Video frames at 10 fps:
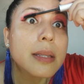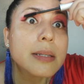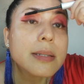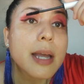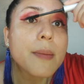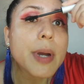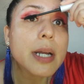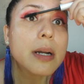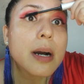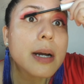This time,
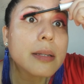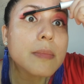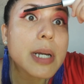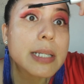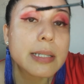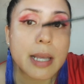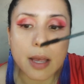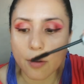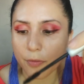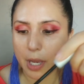I got
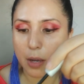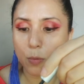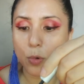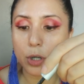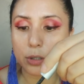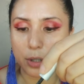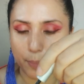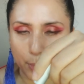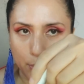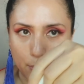myself a
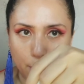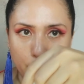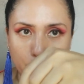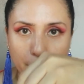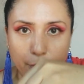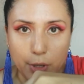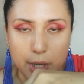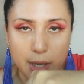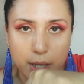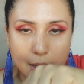waterproof
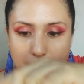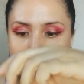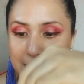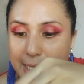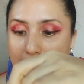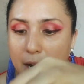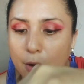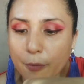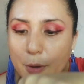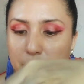
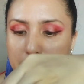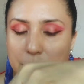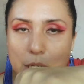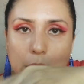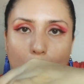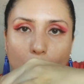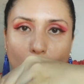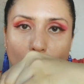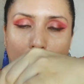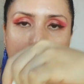mascara from NICHIDO.